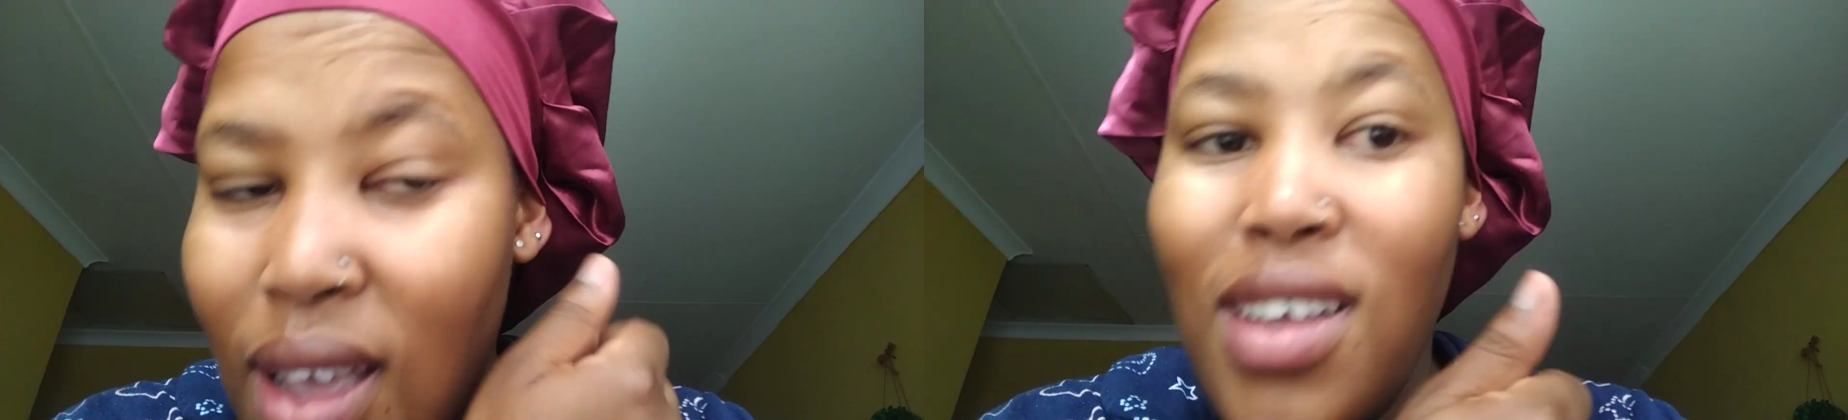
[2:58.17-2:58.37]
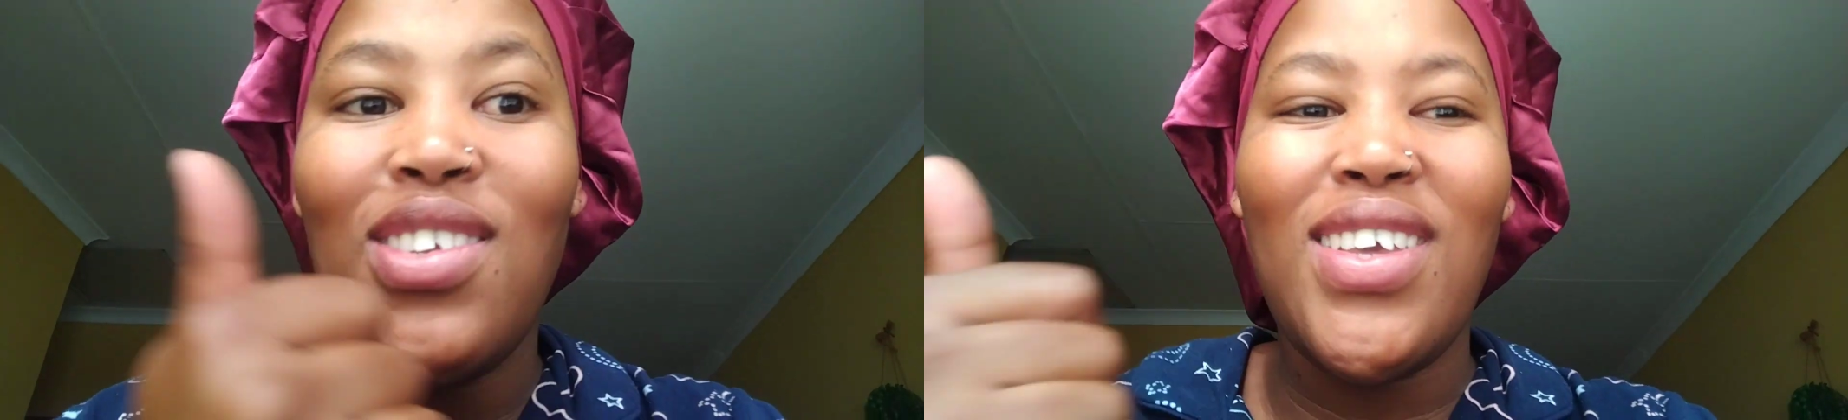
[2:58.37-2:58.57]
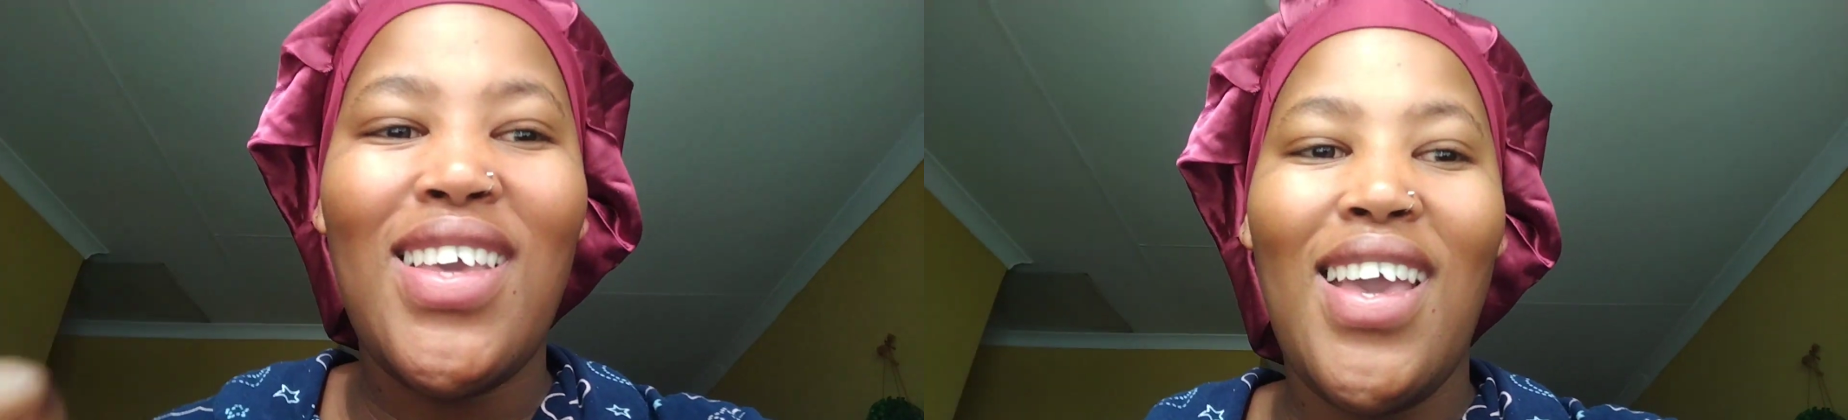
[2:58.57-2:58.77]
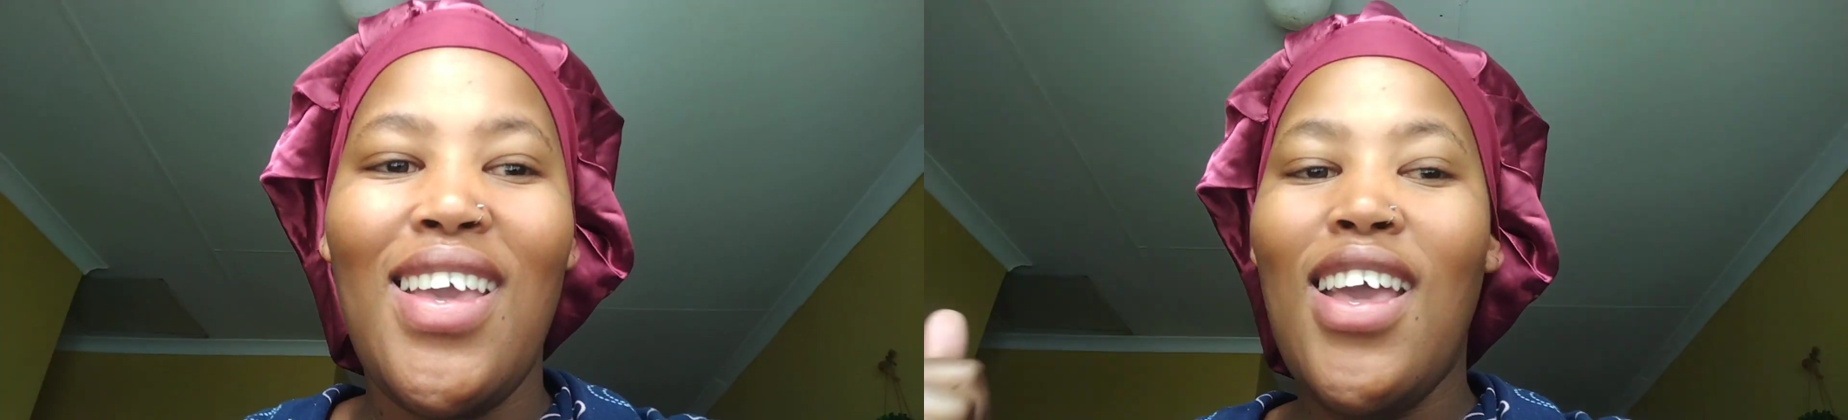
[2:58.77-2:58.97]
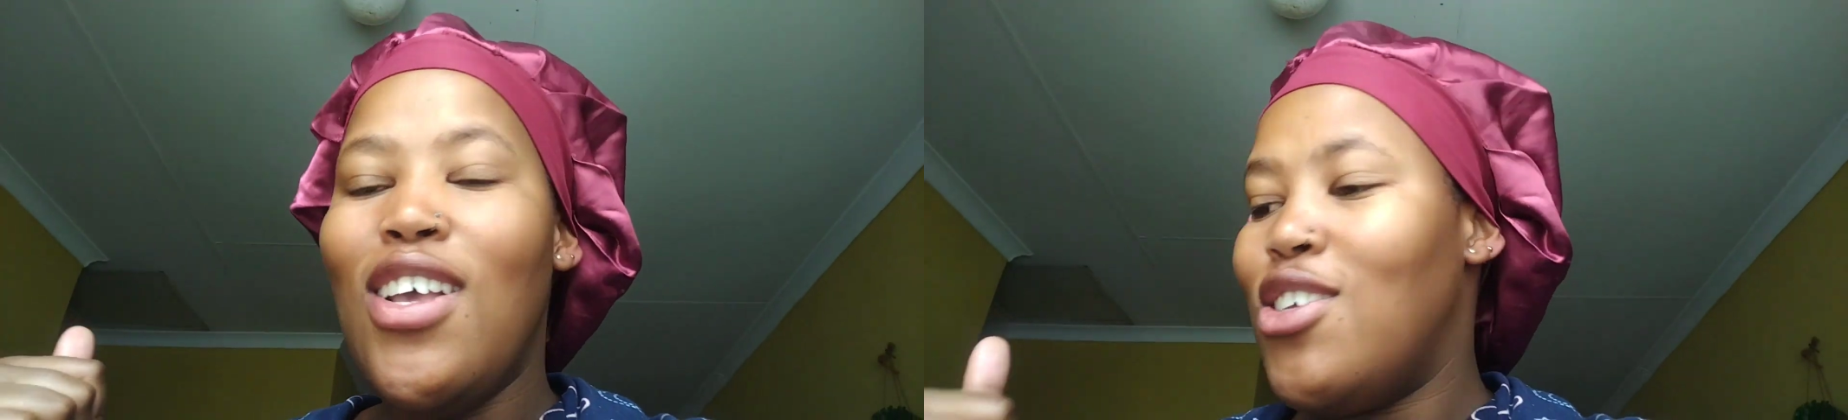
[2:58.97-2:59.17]
it's okay.
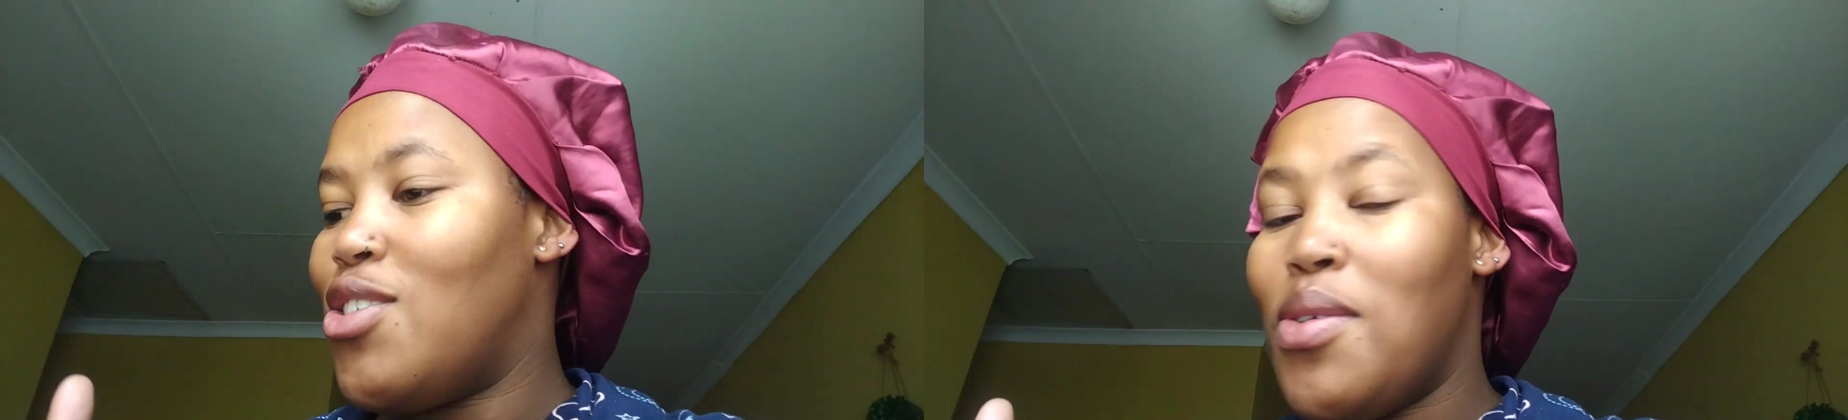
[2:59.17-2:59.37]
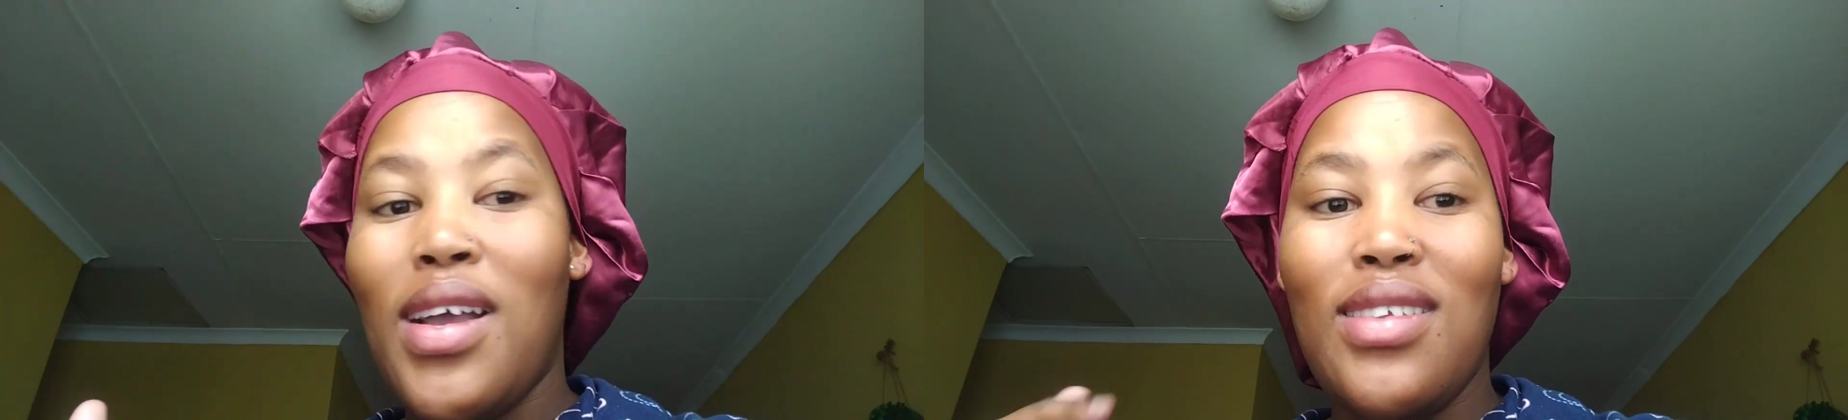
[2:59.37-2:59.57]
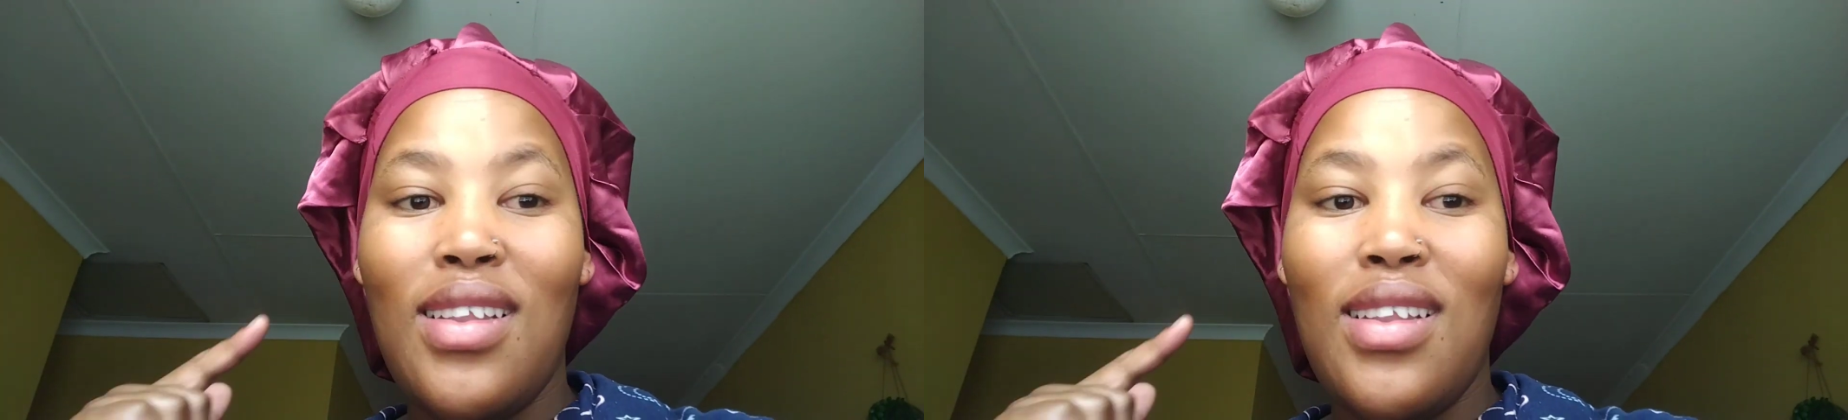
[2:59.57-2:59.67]
So guys,